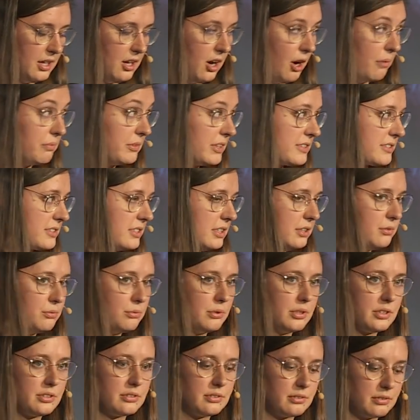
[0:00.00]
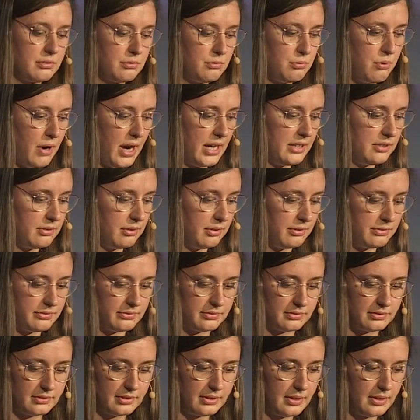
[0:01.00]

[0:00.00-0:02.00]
obviously do it quite often.